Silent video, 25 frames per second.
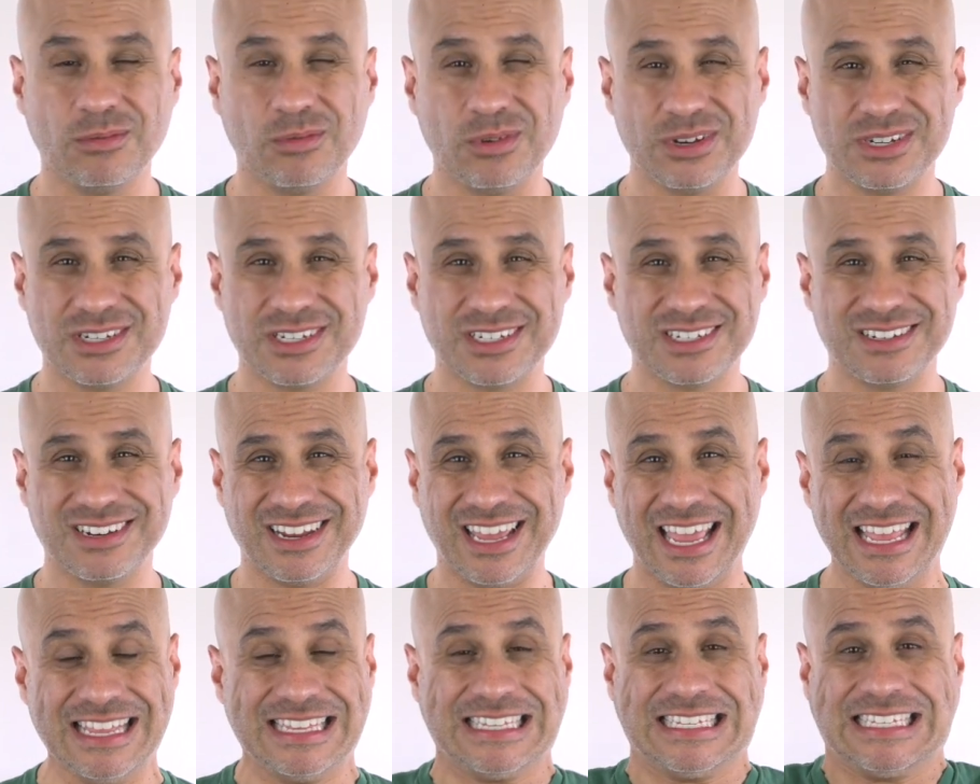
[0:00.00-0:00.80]
which
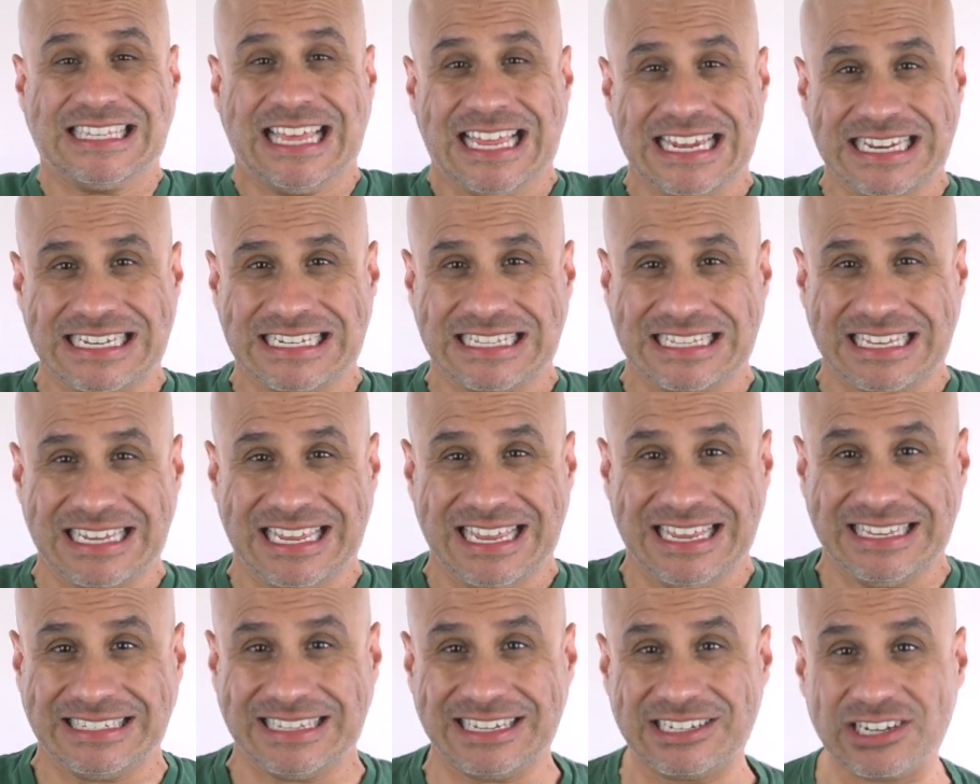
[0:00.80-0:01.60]

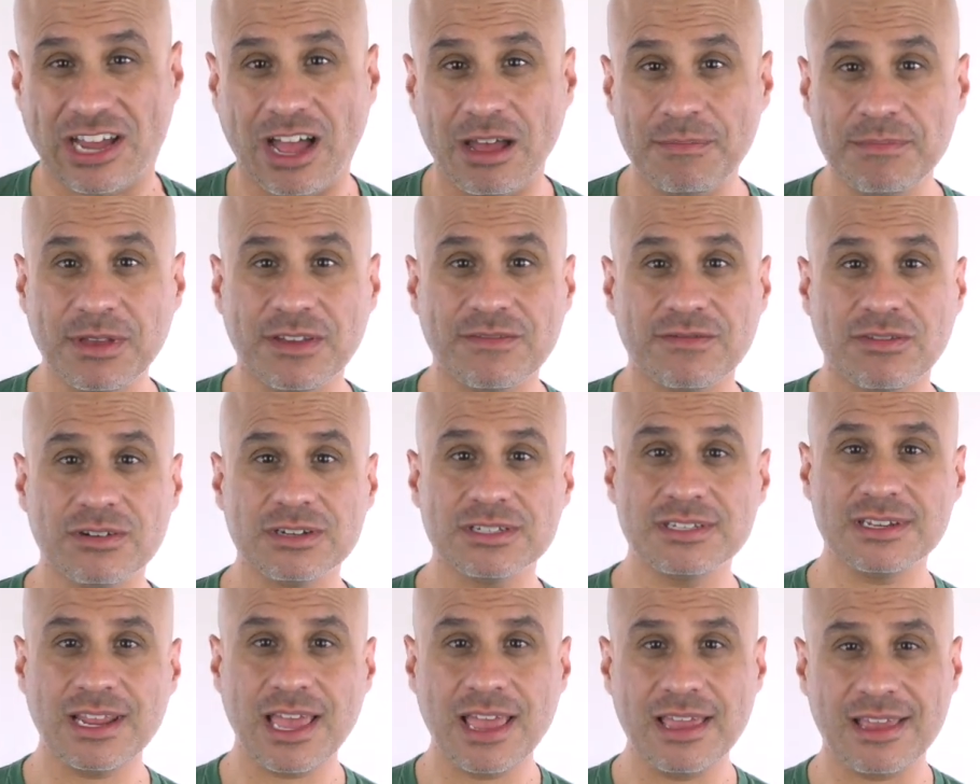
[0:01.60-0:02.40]
incidentally is the topic
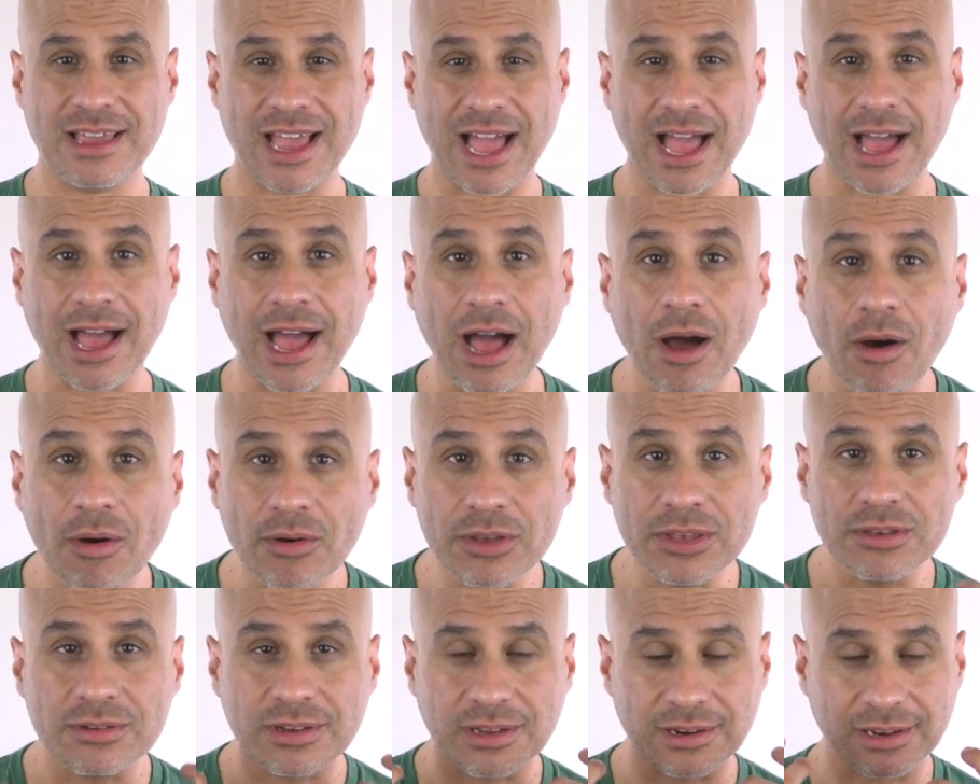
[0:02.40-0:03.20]
for today:
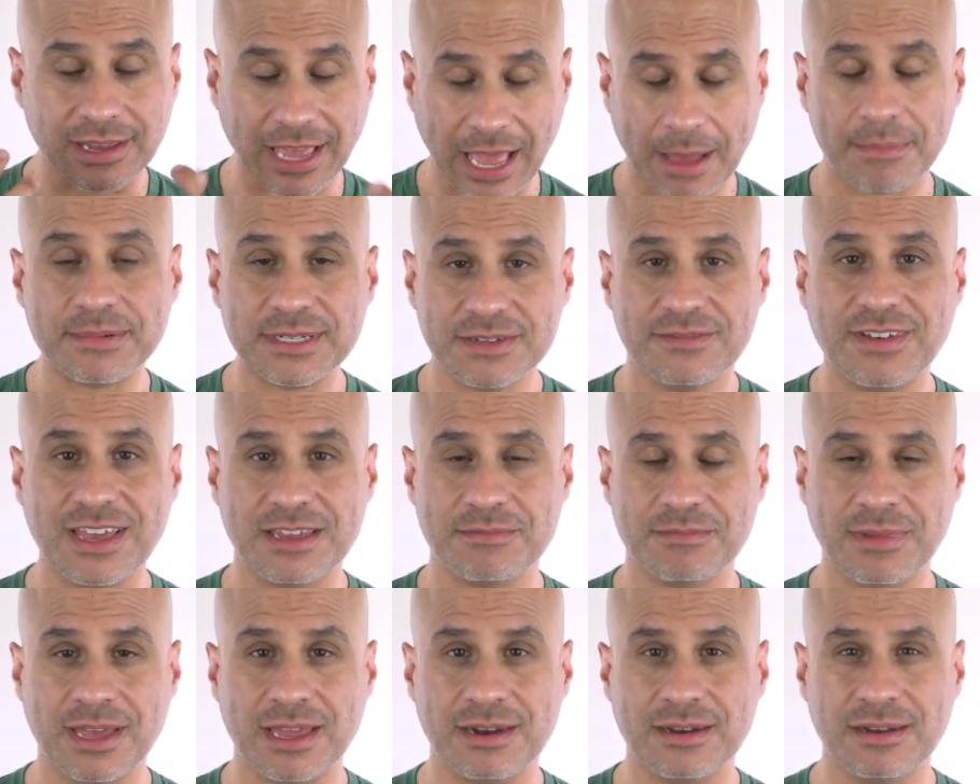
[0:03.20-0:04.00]
how you can
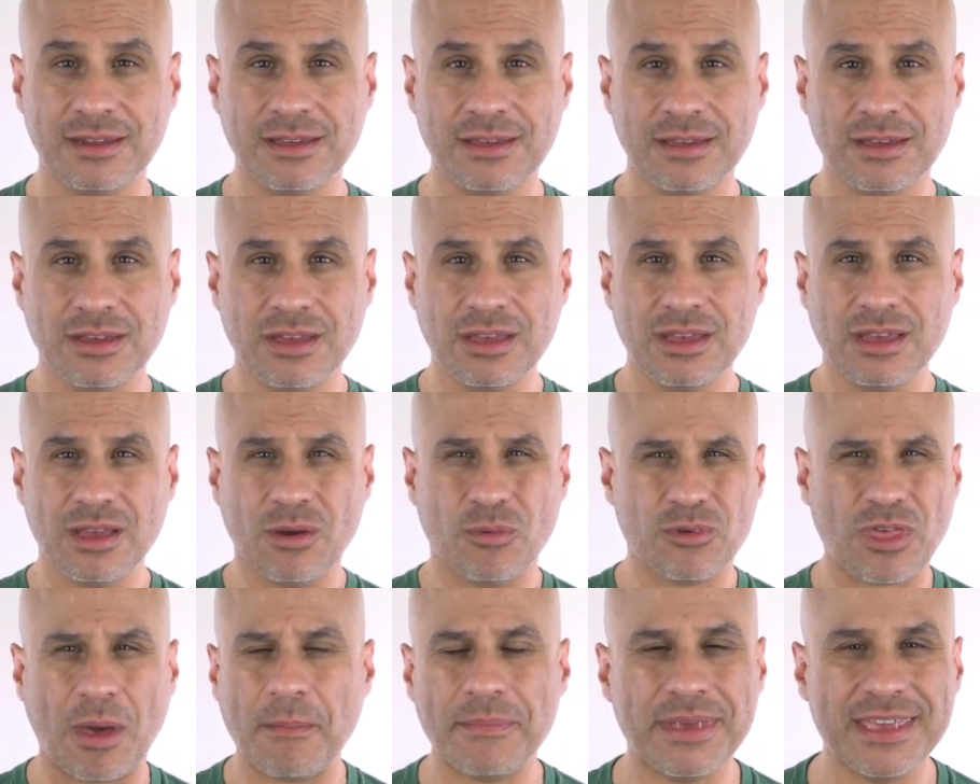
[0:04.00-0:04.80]
captivate men
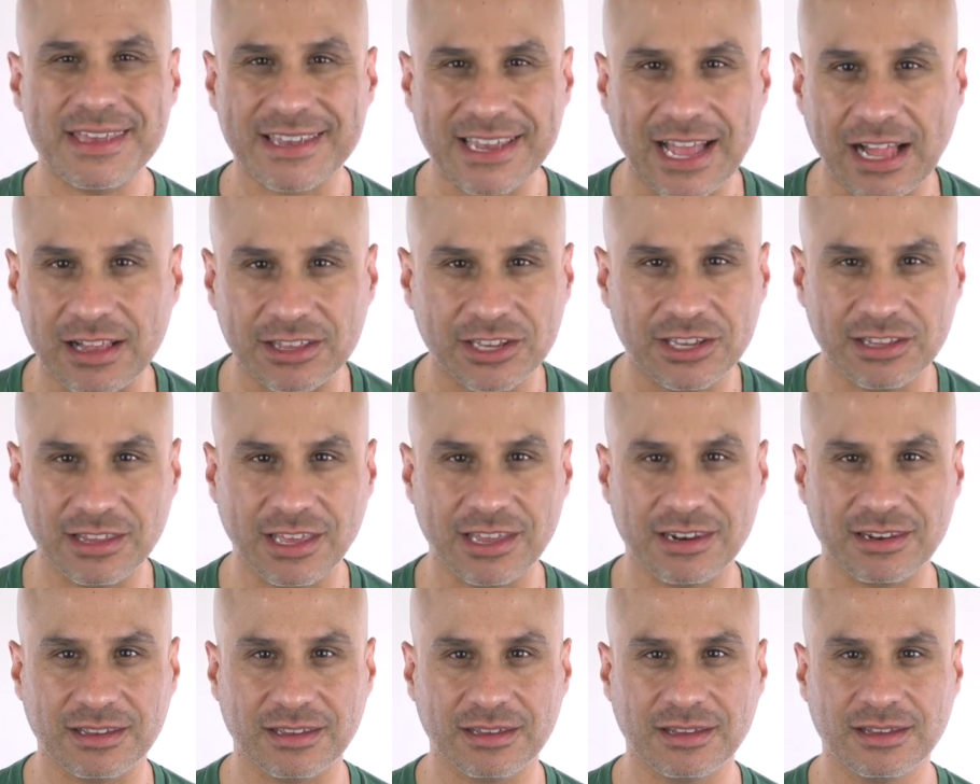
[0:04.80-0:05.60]
without being
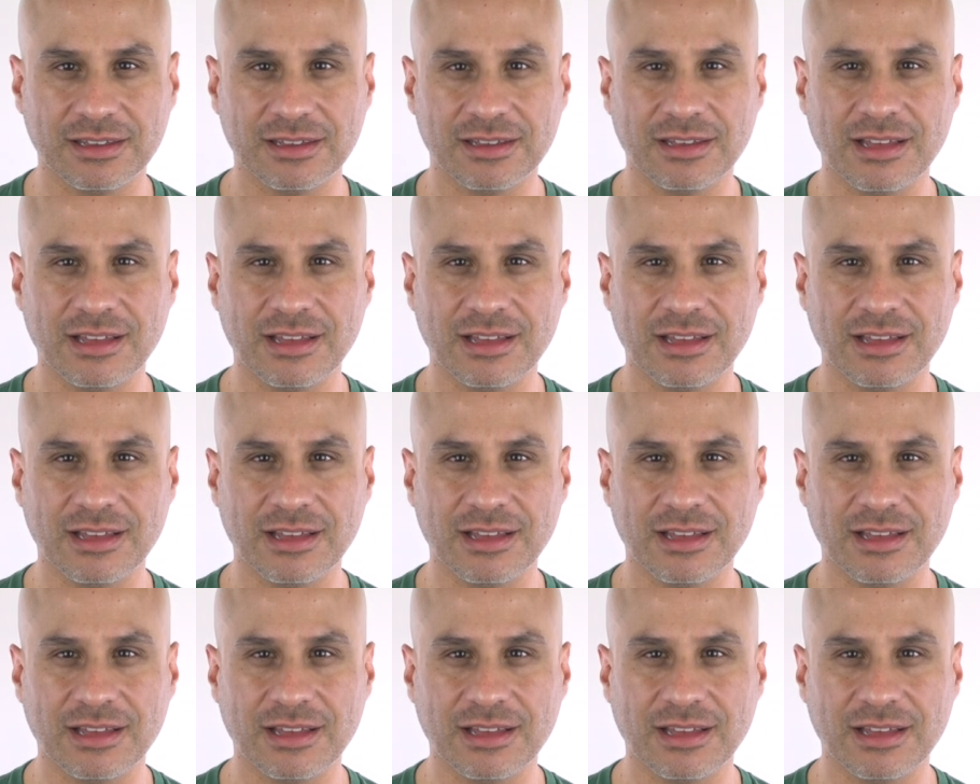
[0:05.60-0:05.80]
calculating,